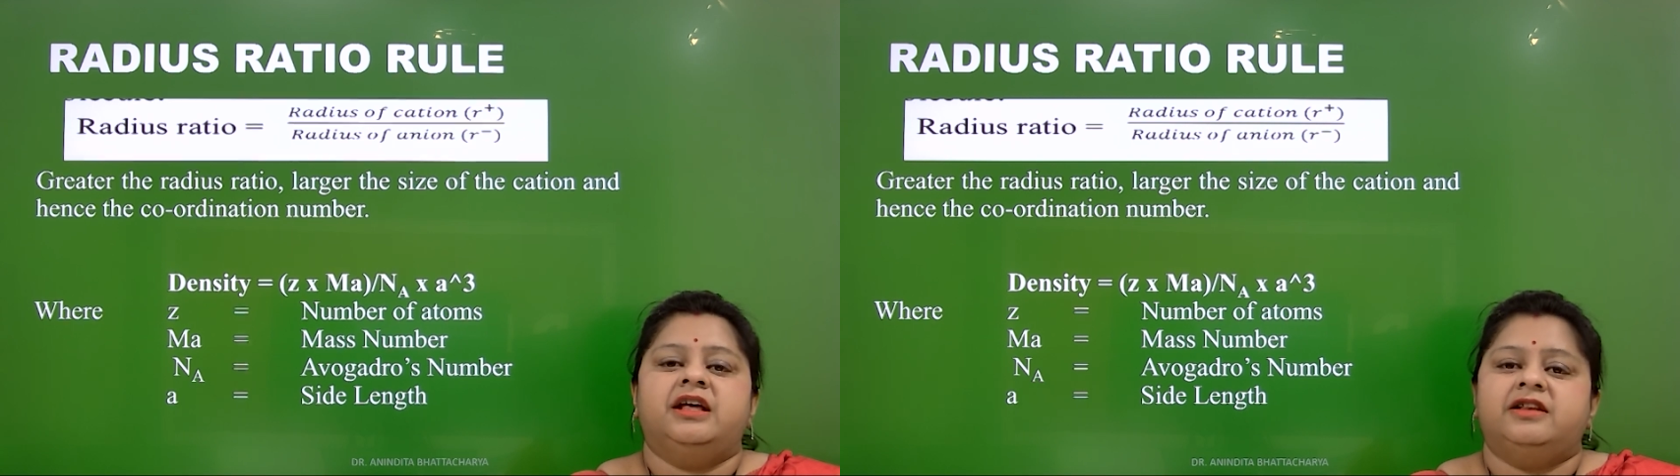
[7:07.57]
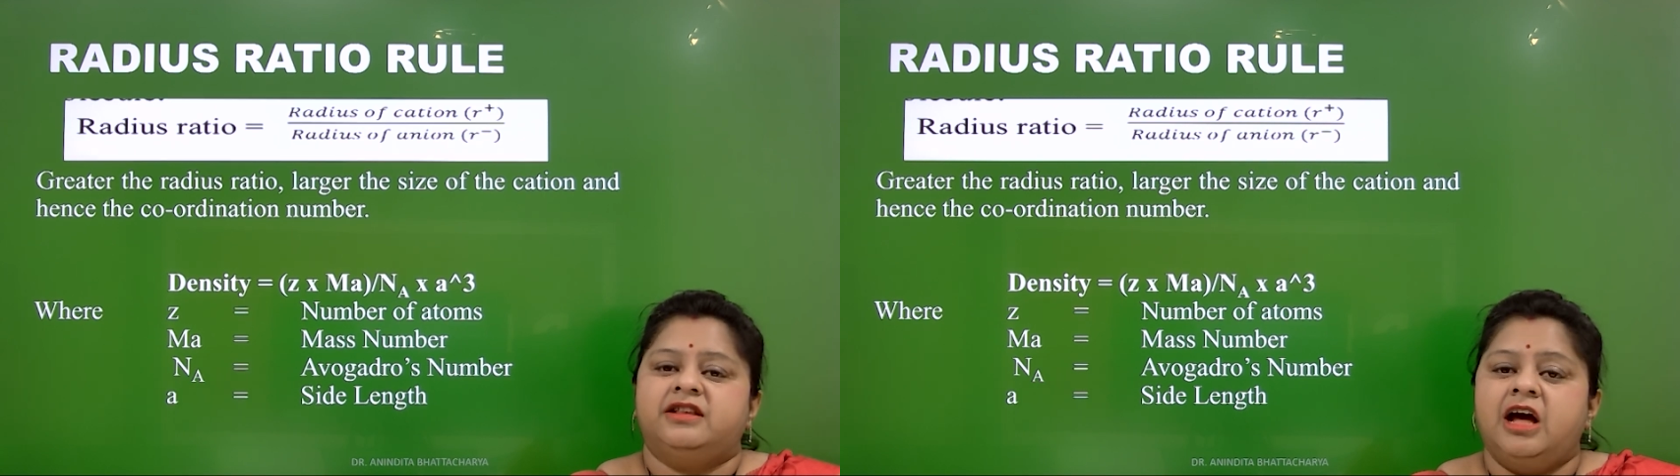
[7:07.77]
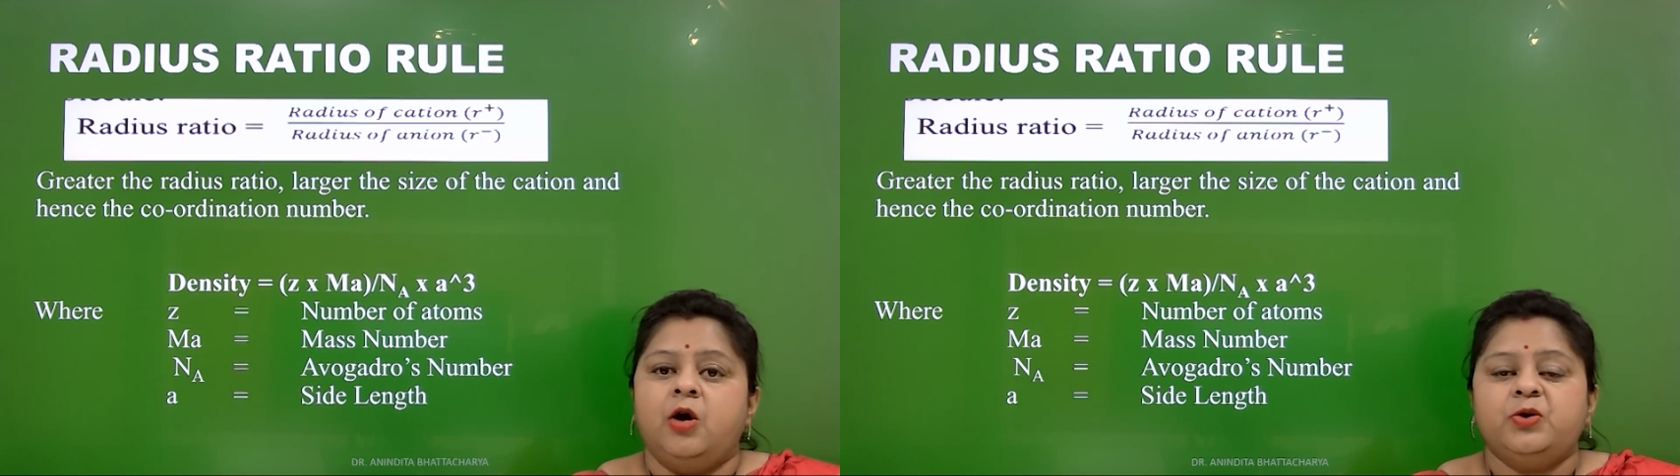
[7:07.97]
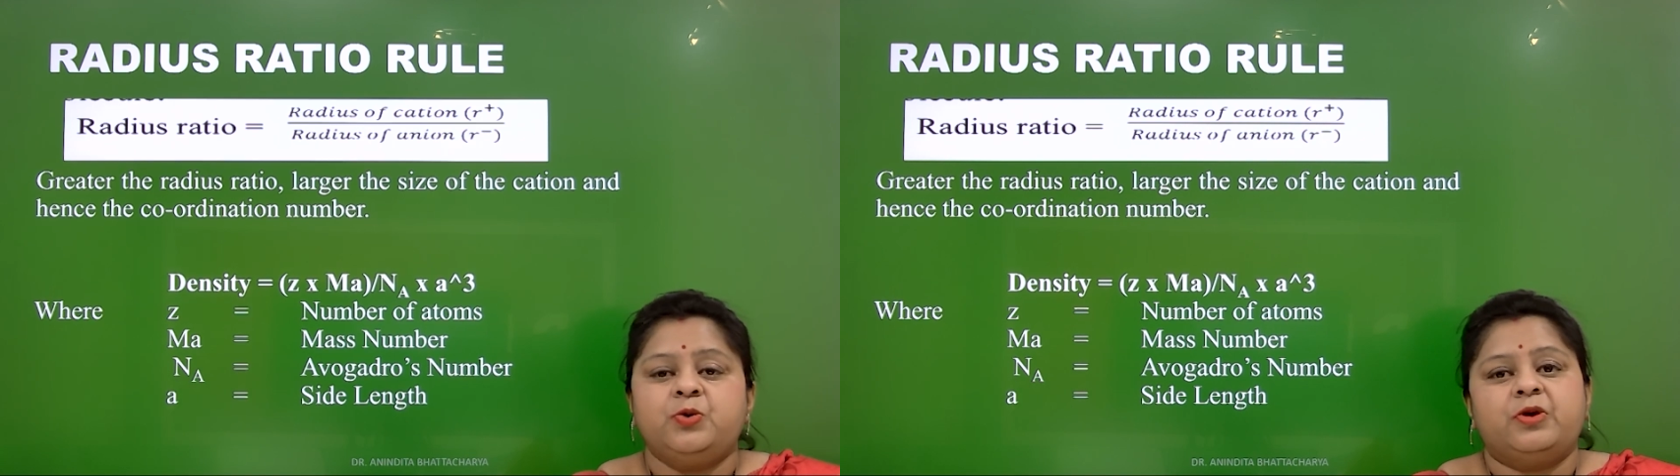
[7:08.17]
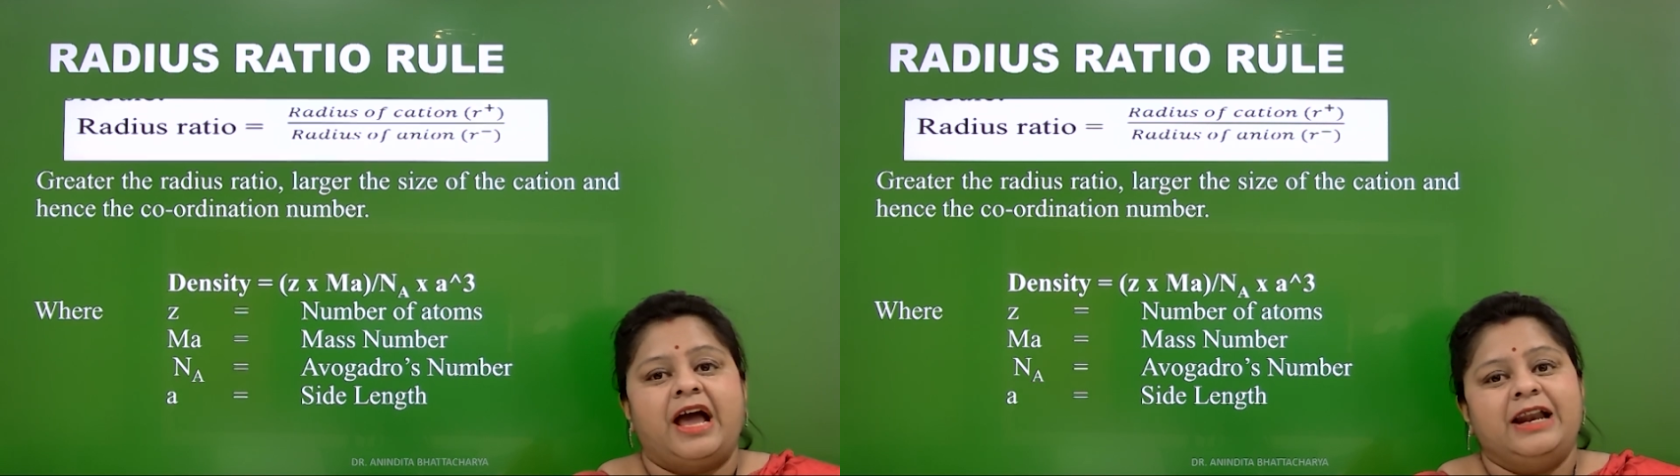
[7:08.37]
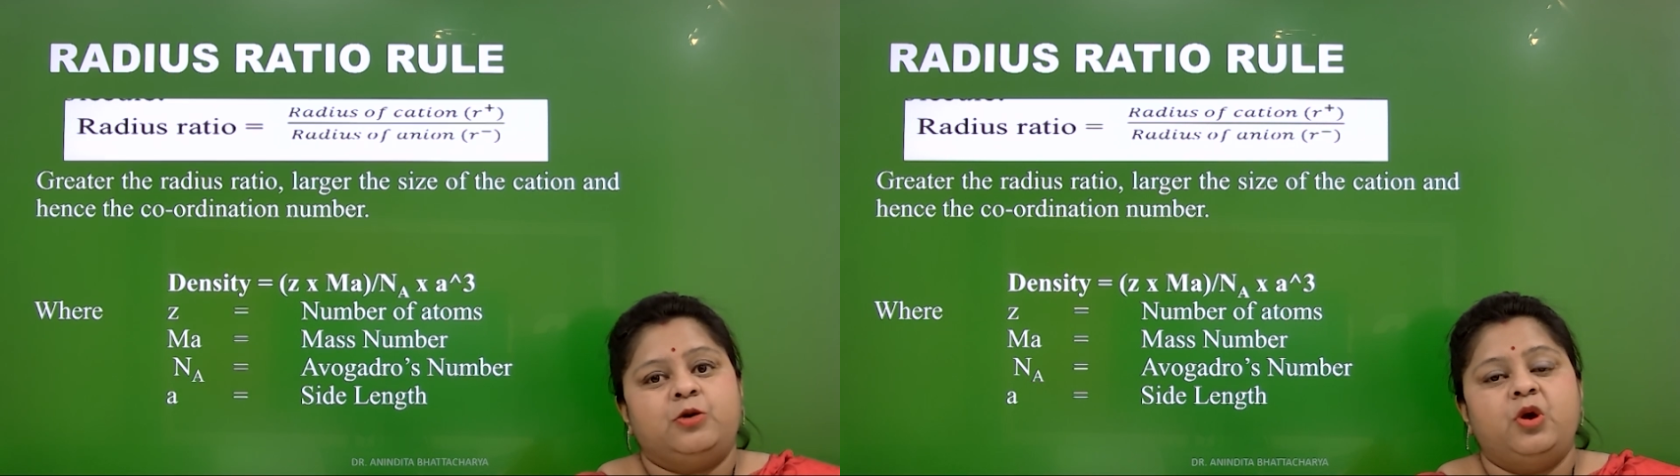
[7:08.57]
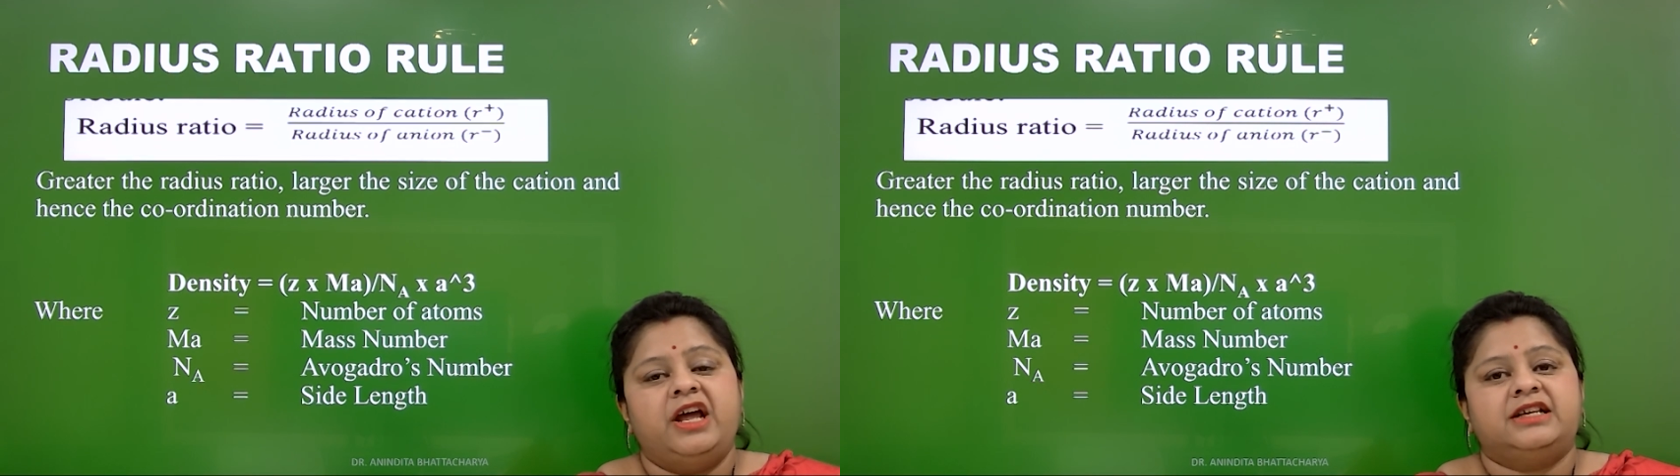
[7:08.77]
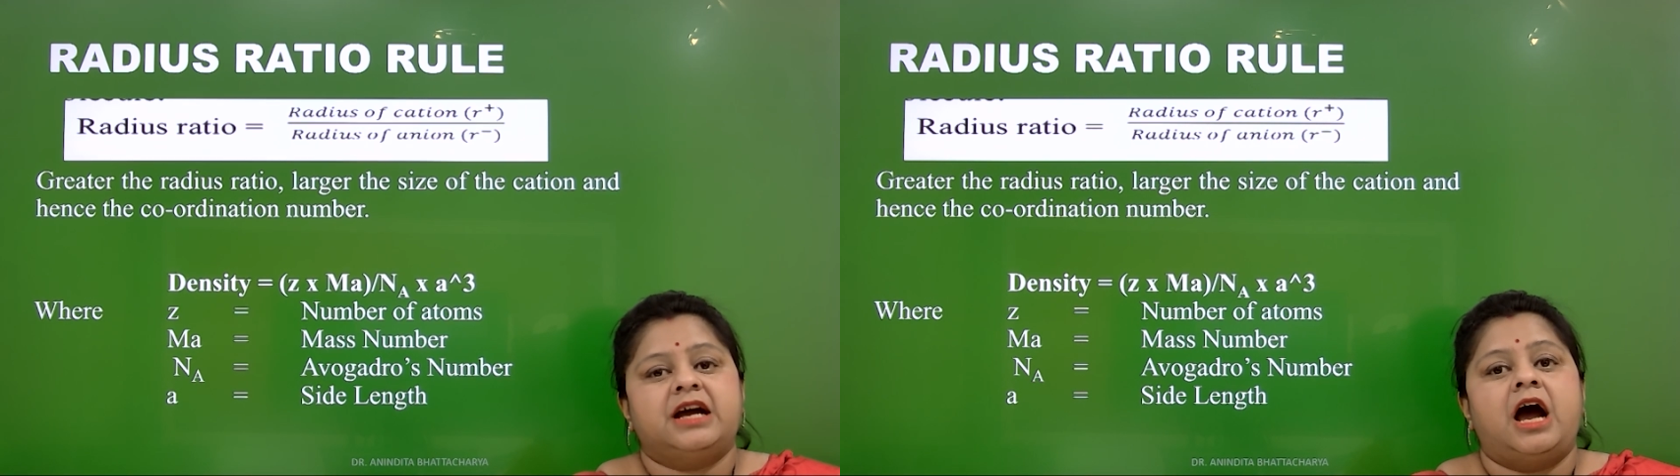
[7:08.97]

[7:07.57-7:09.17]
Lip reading: Now to calculate